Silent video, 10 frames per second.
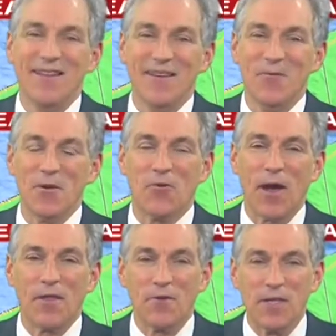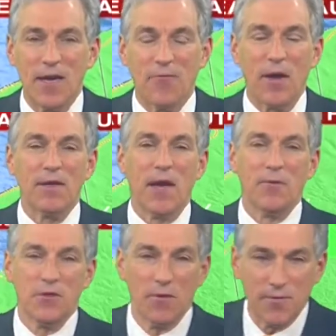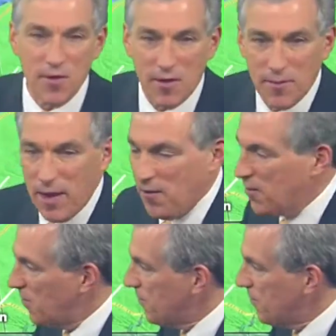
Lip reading: We try there, Dave. Right now, we do have some aerial